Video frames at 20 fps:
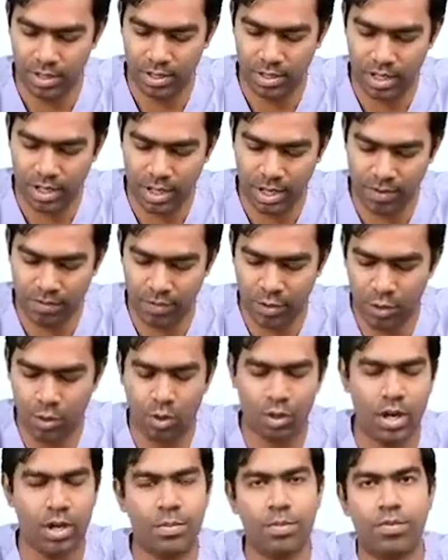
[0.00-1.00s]
Then you have
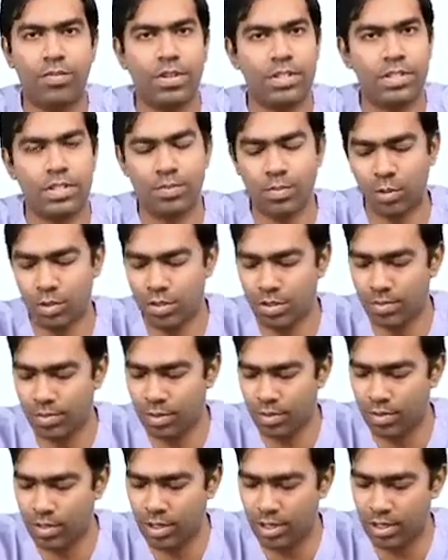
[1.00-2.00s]
neurohypophysis, posterior
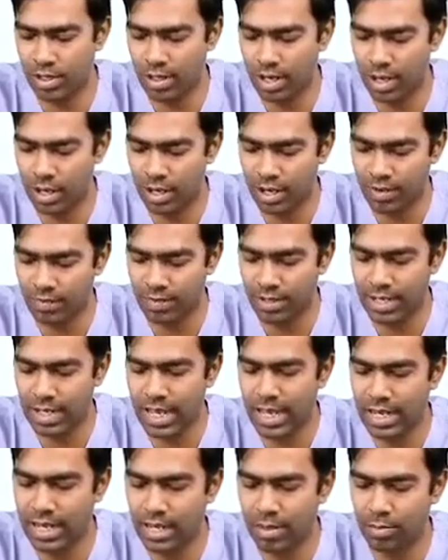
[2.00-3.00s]
pituitary, and you have
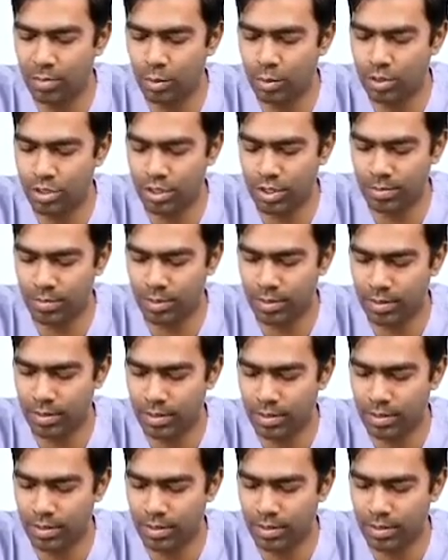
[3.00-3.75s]
area postrema.